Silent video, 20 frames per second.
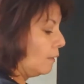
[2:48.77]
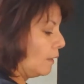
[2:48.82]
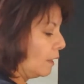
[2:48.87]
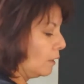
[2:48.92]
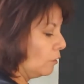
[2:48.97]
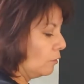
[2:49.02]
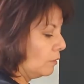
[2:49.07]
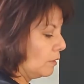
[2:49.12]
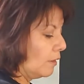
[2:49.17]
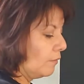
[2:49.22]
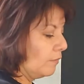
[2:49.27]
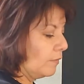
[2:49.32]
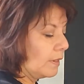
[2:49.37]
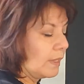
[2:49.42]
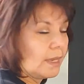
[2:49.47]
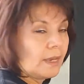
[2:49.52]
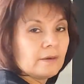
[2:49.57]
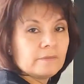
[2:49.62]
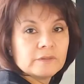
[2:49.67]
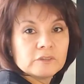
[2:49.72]
that you definitely
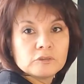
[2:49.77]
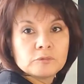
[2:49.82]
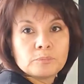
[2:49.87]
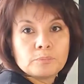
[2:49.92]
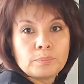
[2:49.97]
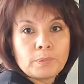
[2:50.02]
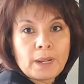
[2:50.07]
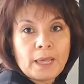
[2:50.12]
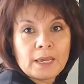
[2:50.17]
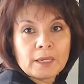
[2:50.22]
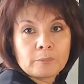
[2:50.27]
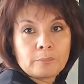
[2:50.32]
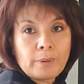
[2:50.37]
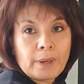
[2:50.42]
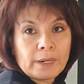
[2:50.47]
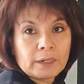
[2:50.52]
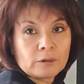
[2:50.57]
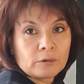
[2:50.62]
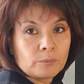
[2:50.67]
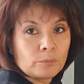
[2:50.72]
have this black
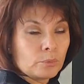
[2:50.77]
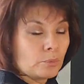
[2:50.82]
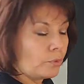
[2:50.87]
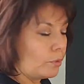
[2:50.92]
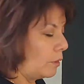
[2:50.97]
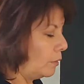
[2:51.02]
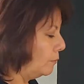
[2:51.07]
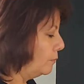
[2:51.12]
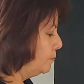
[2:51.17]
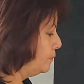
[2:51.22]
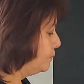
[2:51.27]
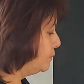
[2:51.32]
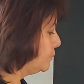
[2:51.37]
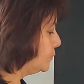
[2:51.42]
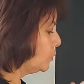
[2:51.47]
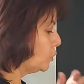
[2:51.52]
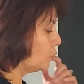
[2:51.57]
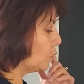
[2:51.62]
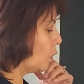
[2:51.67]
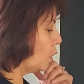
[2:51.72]
backer board.
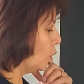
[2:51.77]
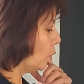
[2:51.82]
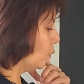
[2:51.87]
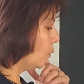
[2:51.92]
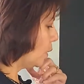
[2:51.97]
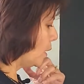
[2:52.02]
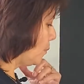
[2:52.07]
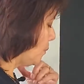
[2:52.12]
So let